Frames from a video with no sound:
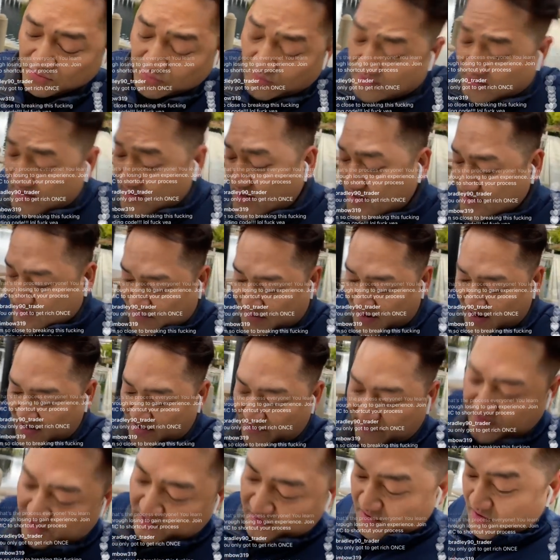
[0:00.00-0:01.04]
that's what it is,
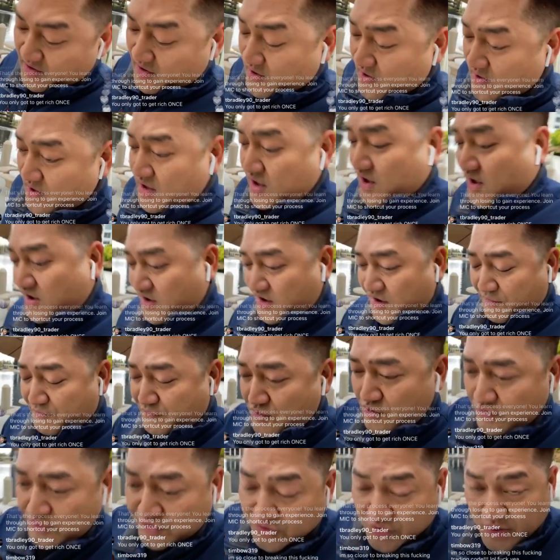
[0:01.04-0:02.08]
man. If you
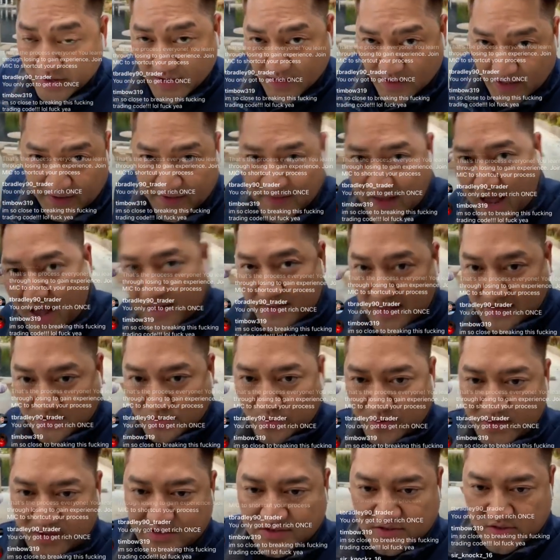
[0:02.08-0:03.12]
if you treat it like that,
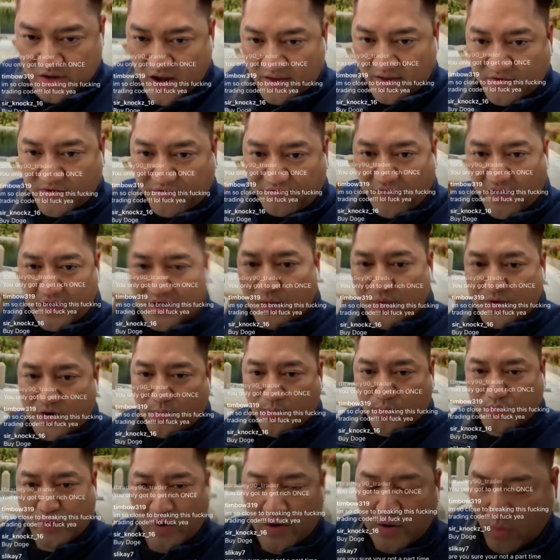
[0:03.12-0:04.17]
that's what it is. You have to find out
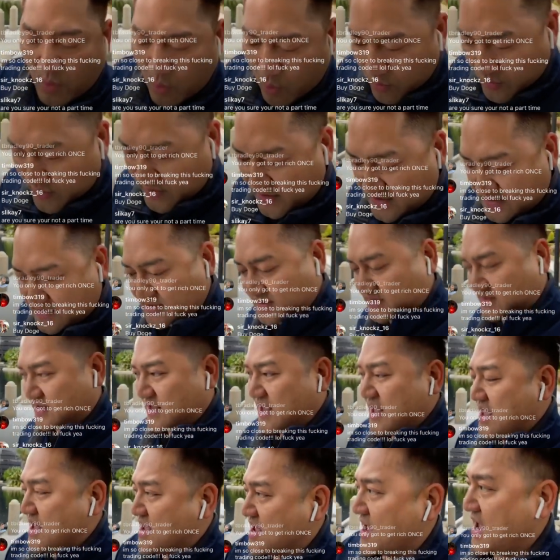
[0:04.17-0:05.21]
what your priorities
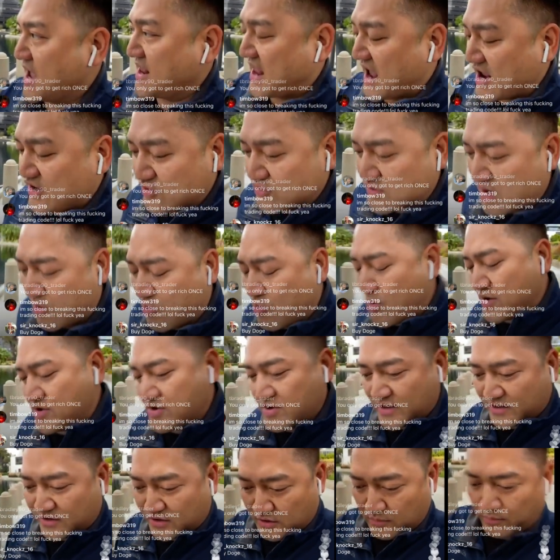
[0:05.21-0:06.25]
is. And I do not
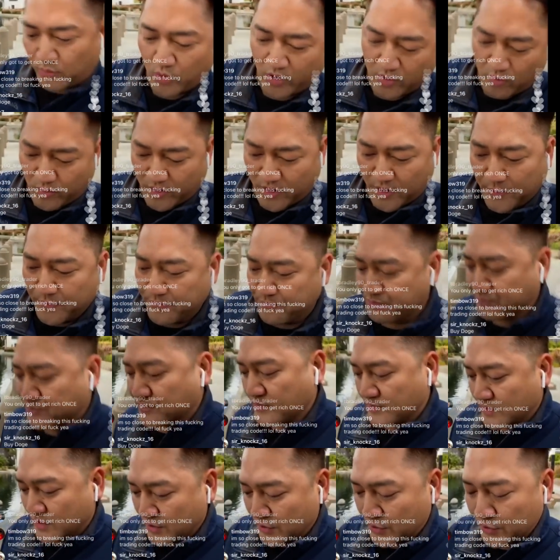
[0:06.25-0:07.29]
want you to get to the point where
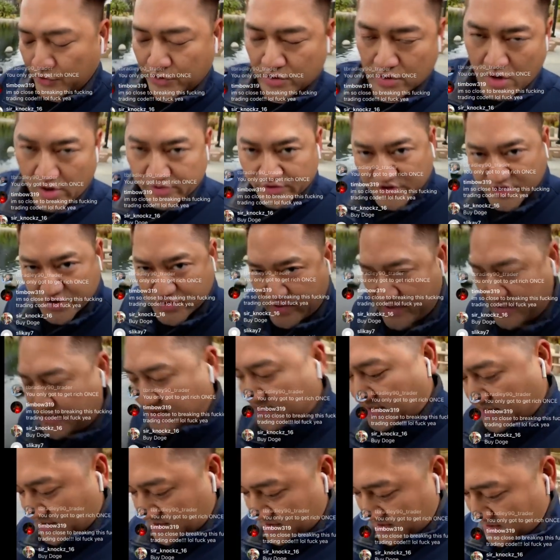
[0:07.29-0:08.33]
you're on the
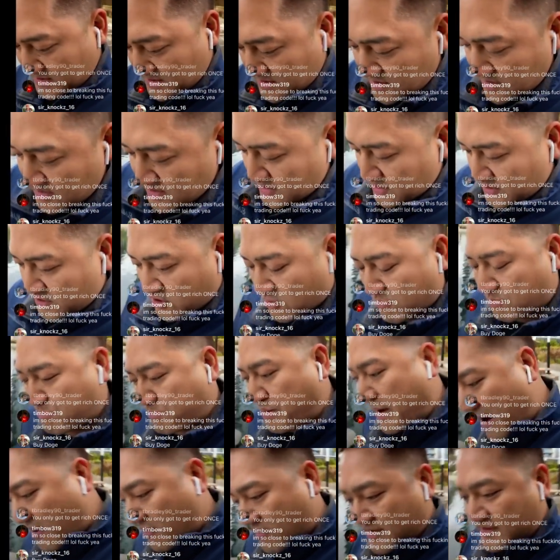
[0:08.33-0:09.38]
streets, your
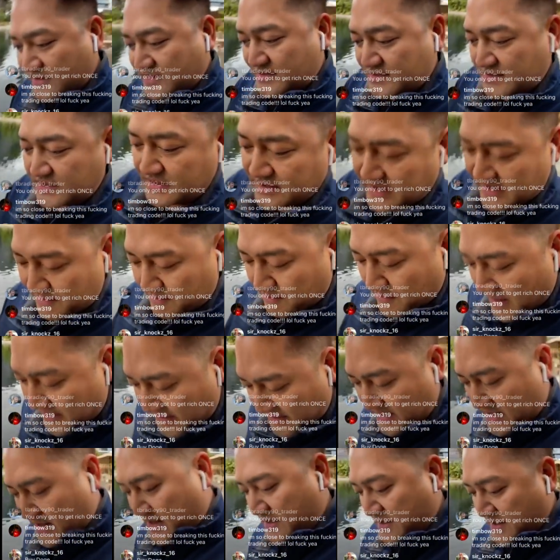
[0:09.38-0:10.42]
parents need
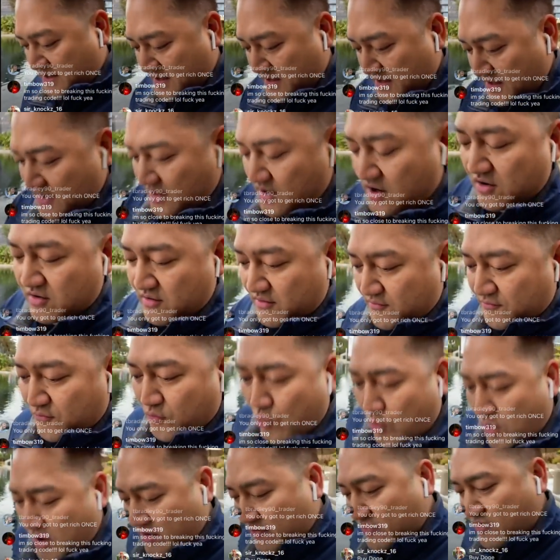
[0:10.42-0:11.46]
money
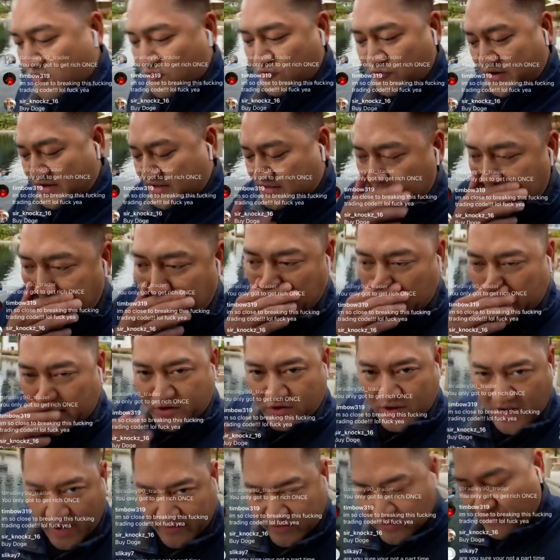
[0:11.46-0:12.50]
for whatever reason,
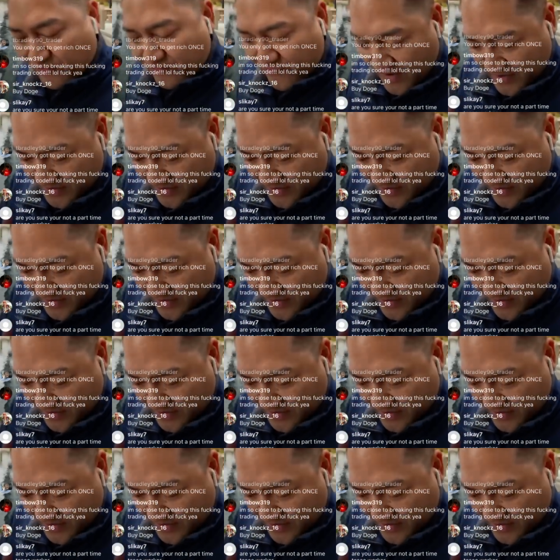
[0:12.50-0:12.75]
and you have to